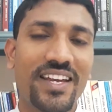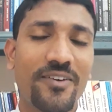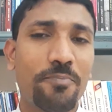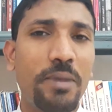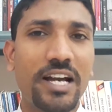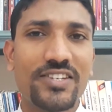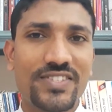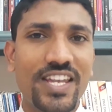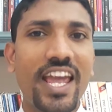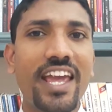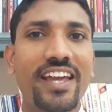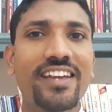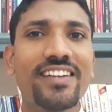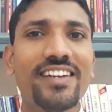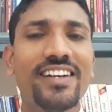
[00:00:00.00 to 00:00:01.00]
by
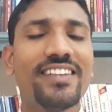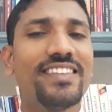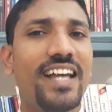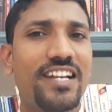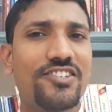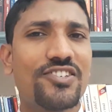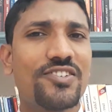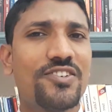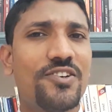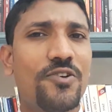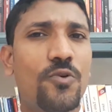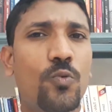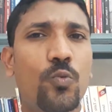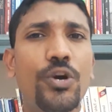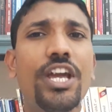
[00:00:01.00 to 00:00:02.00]
saying that
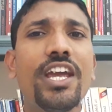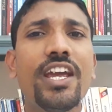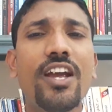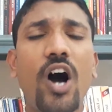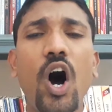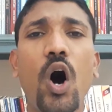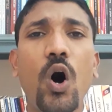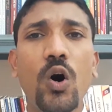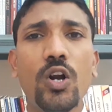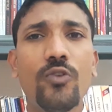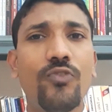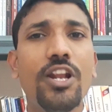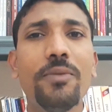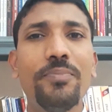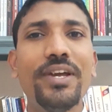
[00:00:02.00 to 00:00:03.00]
we all
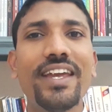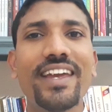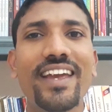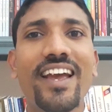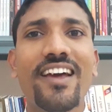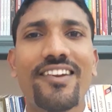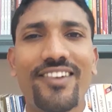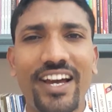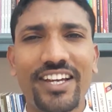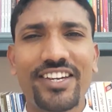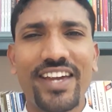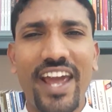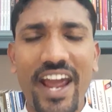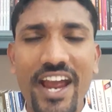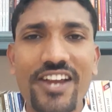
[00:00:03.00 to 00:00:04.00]
will be like
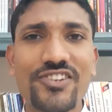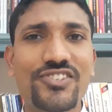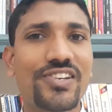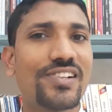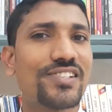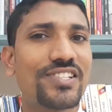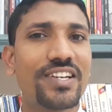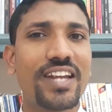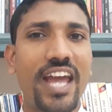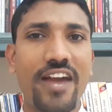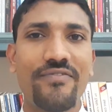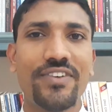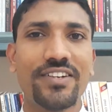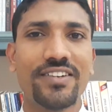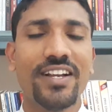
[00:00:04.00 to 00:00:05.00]
angels in
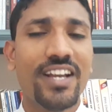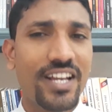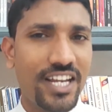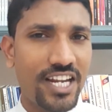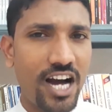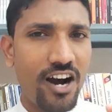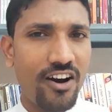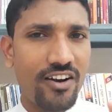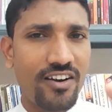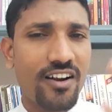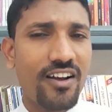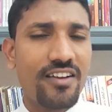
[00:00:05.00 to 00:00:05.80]
heaven in our